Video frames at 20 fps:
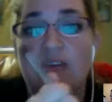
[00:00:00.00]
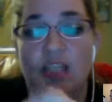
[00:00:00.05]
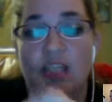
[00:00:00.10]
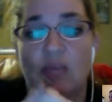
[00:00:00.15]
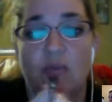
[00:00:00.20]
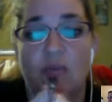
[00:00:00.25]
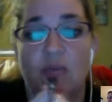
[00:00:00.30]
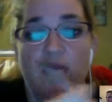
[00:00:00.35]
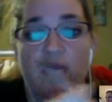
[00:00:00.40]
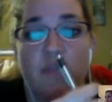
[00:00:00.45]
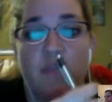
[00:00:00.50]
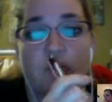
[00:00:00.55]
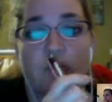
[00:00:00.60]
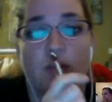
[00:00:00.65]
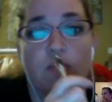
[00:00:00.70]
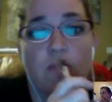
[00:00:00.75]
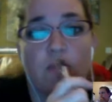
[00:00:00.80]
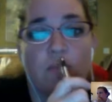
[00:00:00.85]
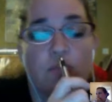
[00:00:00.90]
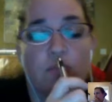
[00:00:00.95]
more than the
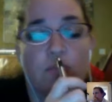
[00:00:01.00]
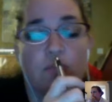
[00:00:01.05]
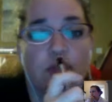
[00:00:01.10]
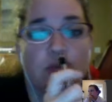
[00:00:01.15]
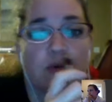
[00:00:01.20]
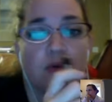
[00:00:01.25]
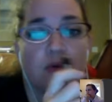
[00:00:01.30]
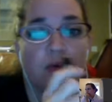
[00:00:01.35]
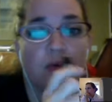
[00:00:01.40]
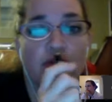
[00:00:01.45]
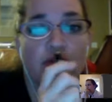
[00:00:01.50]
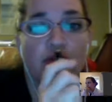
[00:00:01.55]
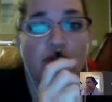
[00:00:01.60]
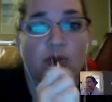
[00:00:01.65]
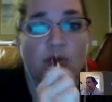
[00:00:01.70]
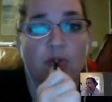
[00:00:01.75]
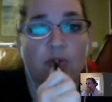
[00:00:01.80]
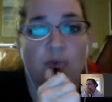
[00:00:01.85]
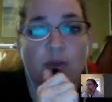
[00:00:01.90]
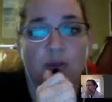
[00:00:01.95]

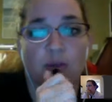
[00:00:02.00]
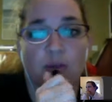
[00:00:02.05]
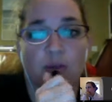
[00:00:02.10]
0.143.